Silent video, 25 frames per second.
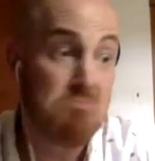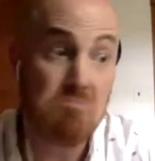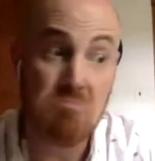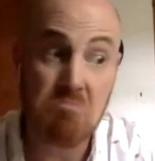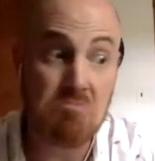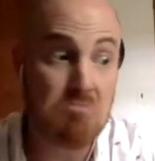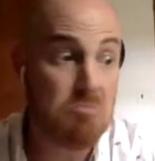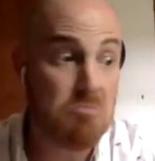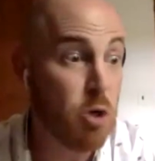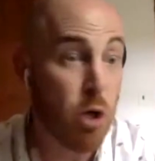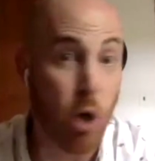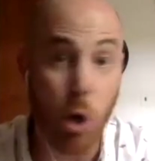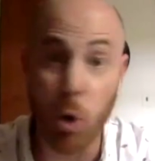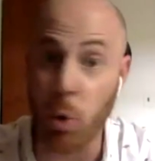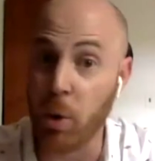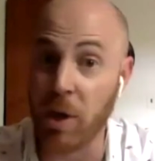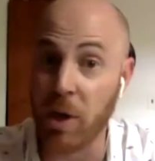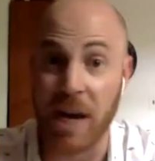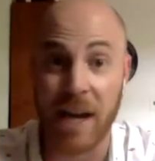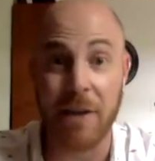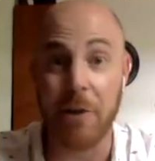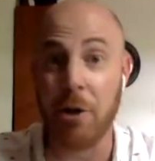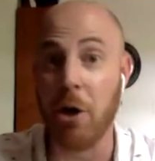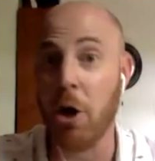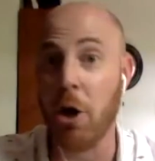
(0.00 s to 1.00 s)
know
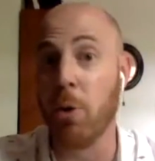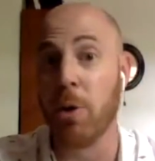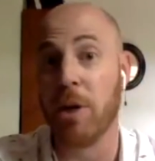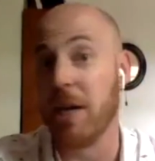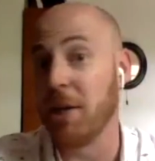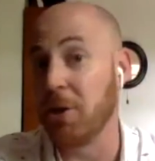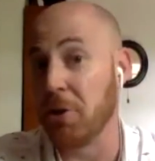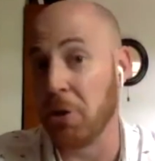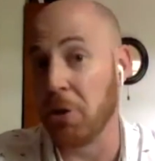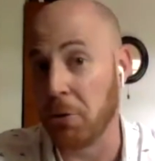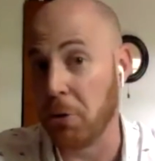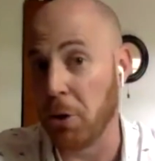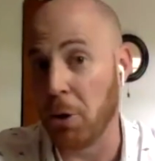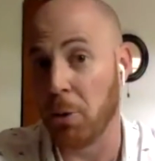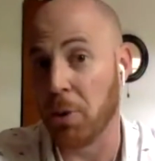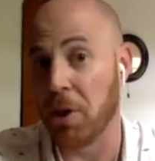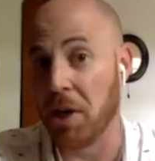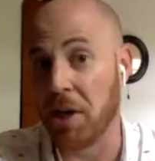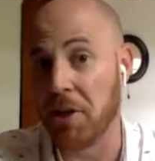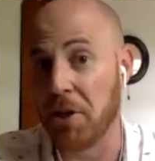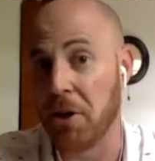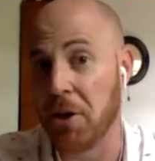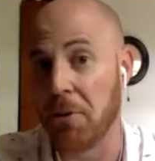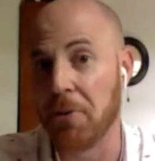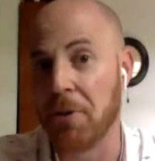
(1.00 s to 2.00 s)
what I know and I don't know what
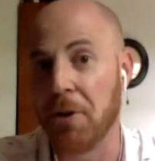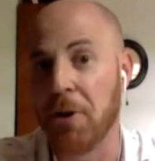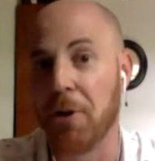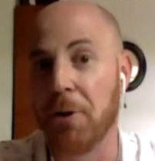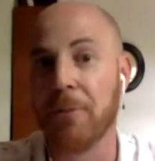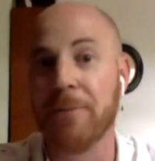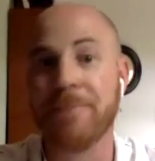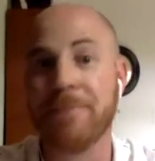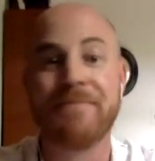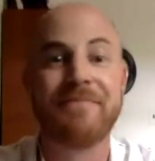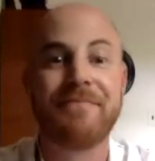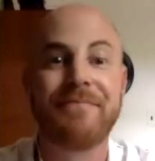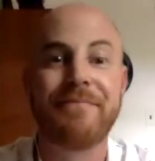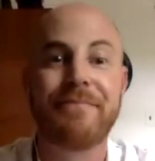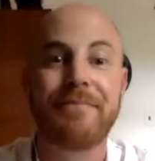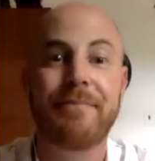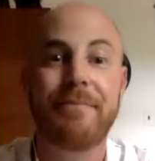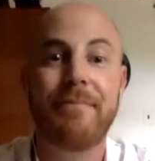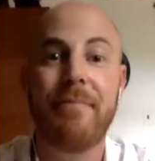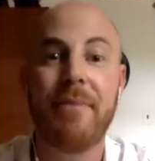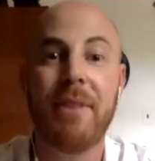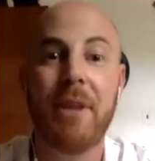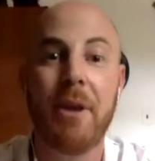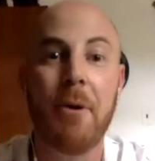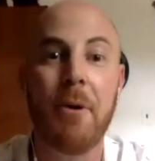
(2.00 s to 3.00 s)
I don't
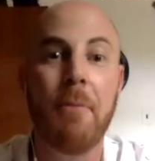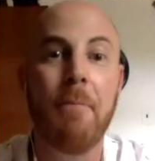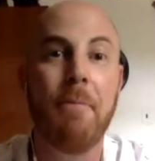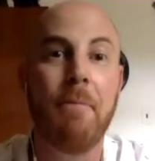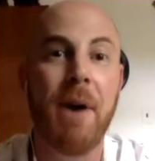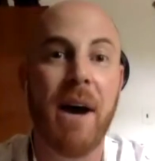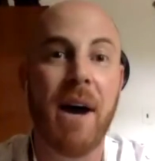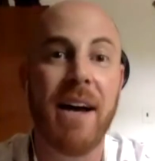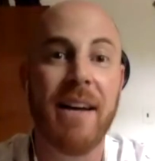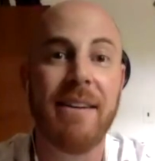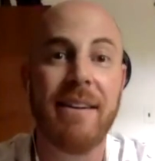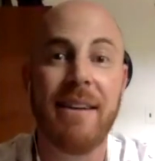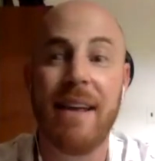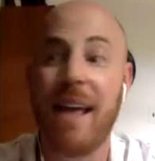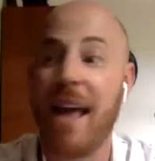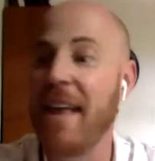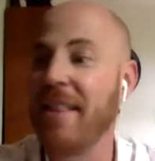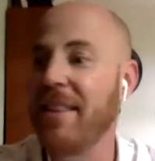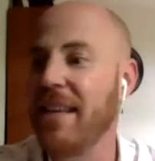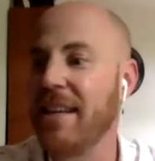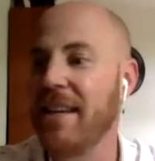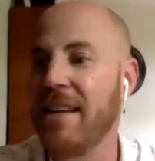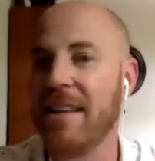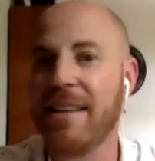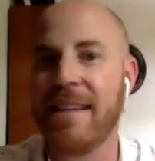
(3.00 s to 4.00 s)
know. But
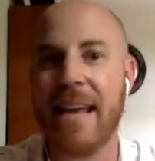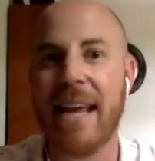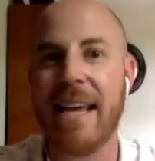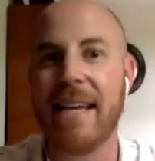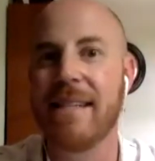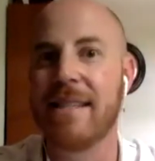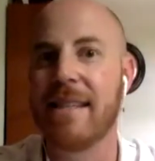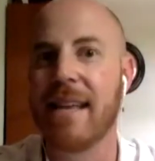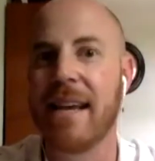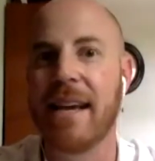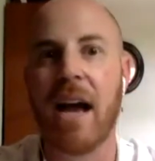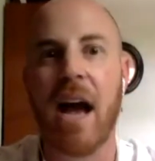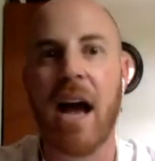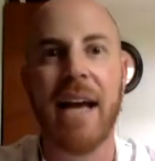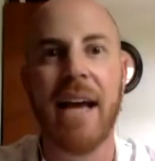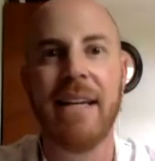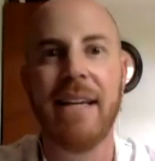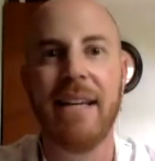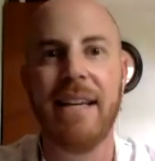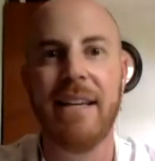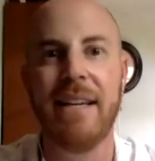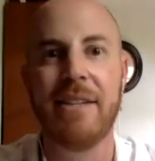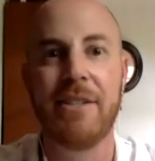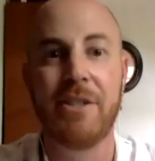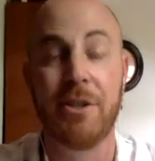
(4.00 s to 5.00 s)
at the end of the day is like, I
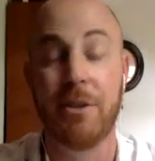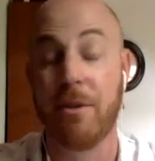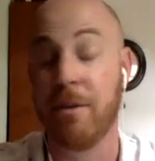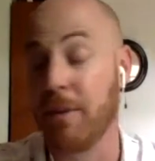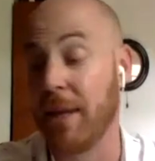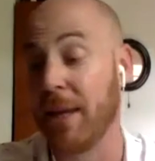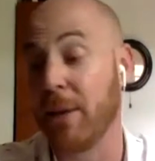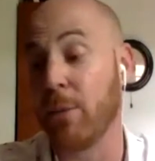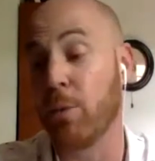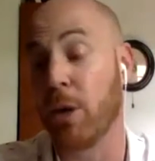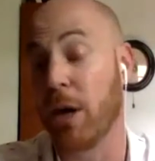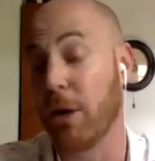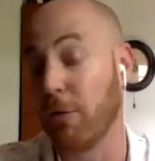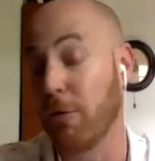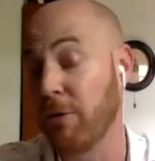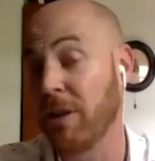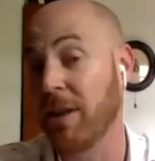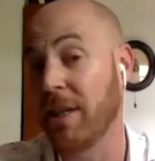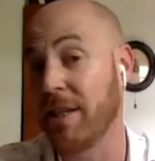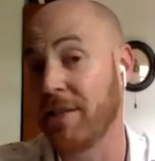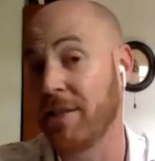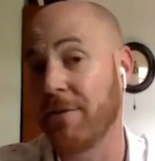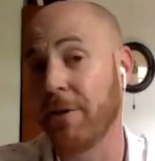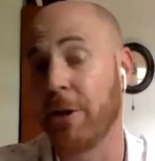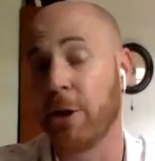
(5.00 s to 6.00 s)
needed to, like, what I
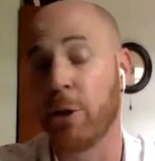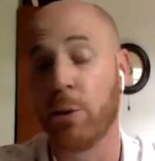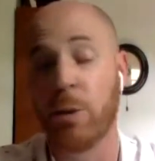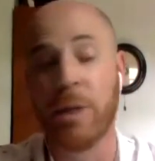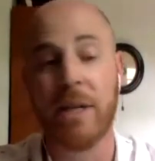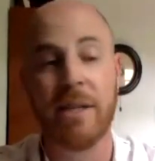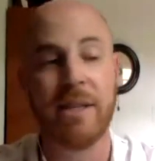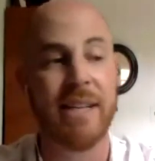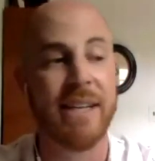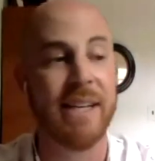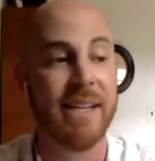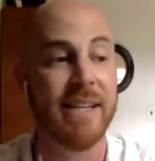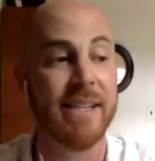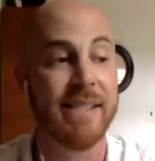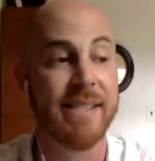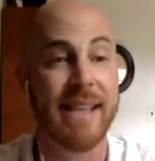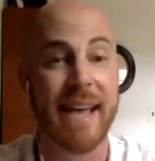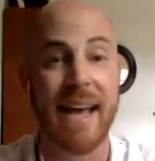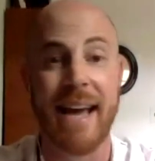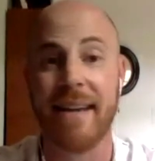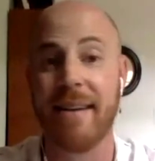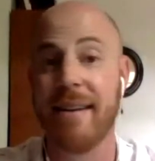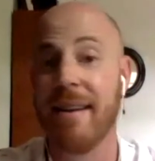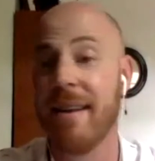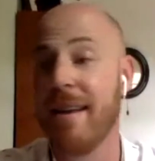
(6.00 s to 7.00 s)
realized very quickly is
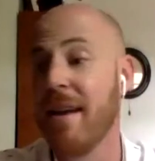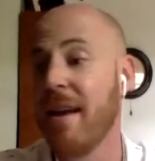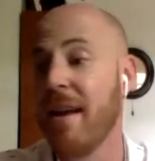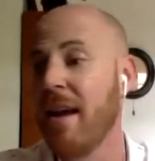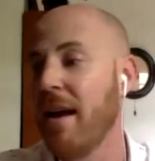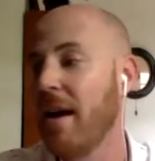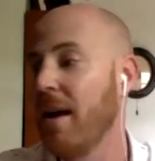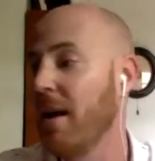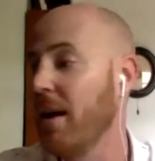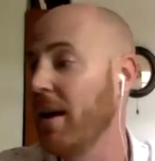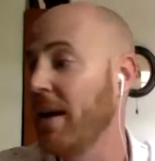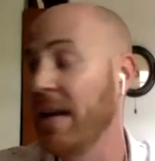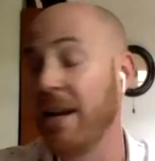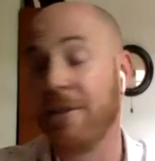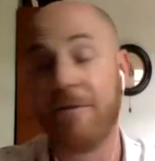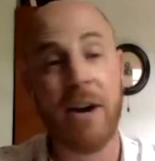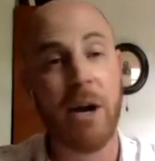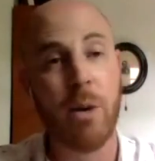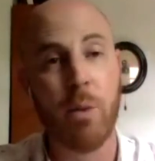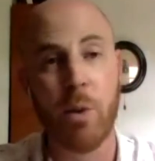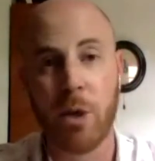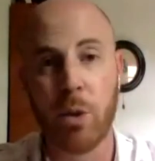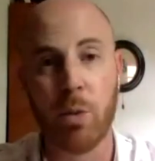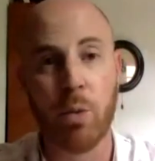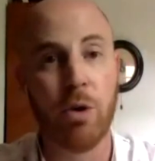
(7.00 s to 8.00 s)
that if
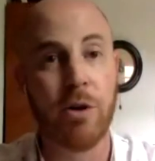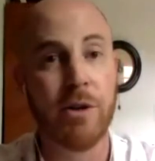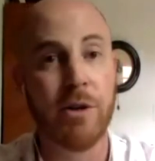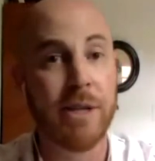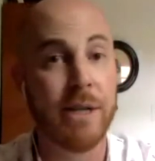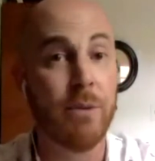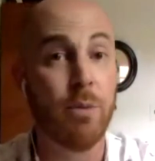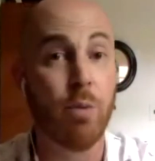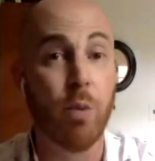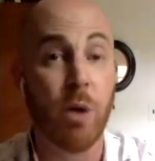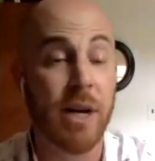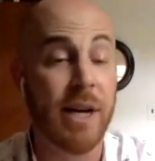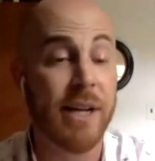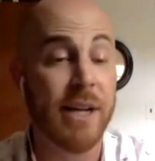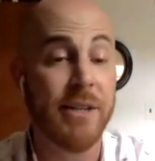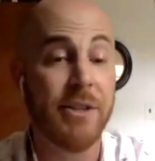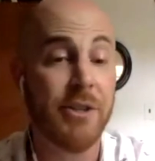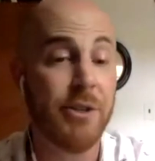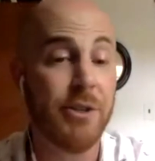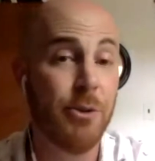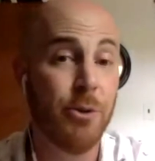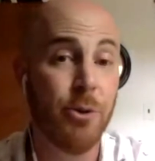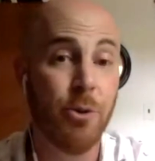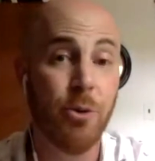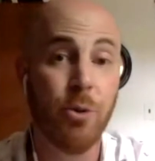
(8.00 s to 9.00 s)
I want to work in what I
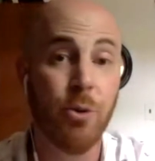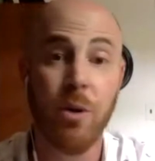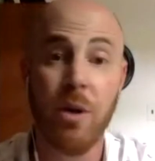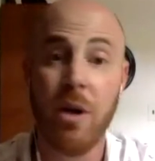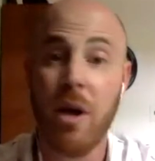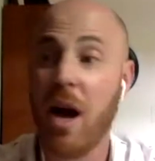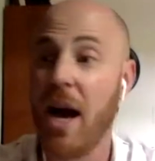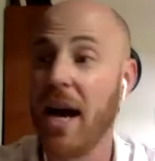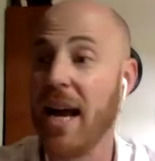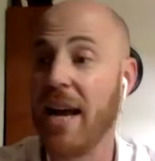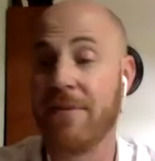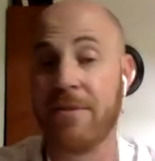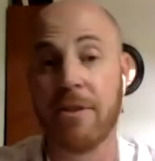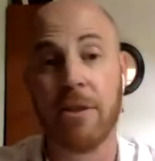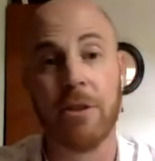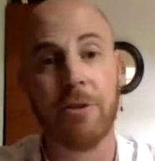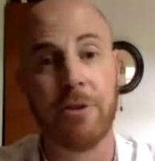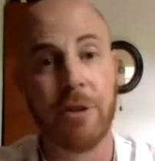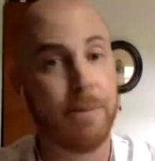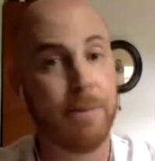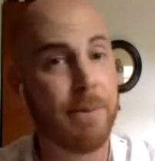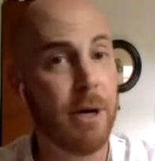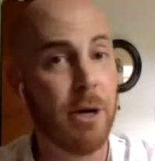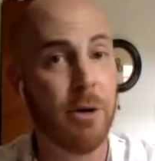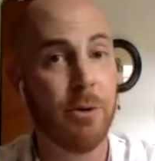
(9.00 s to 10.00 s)
do, I have to
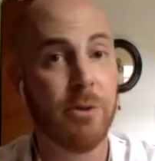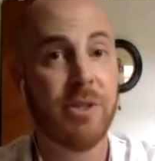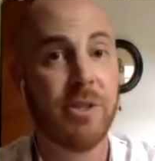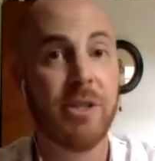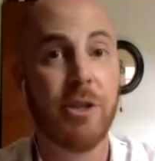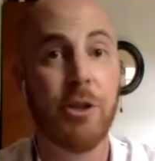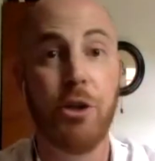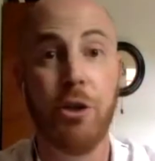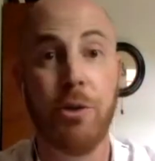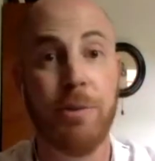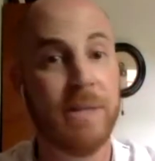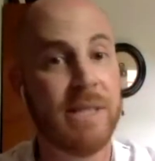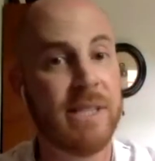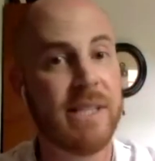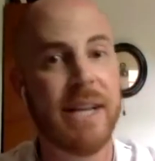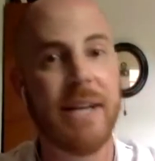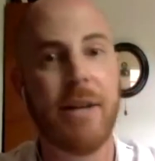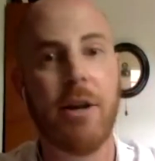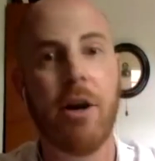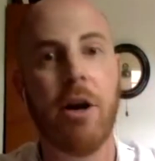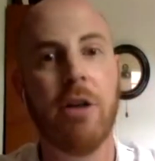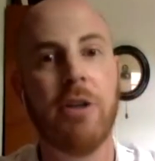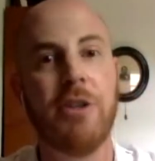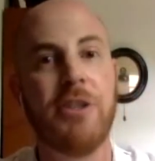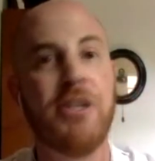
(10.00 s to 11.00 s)
learn about human
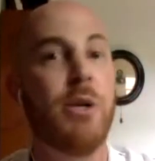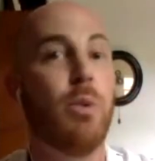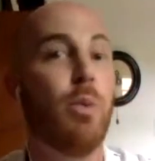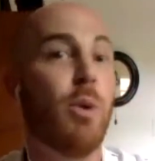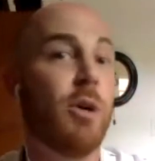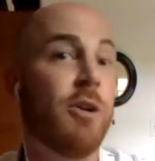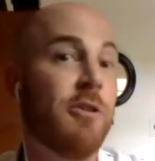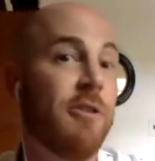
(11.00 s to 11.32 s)
psychology. What are the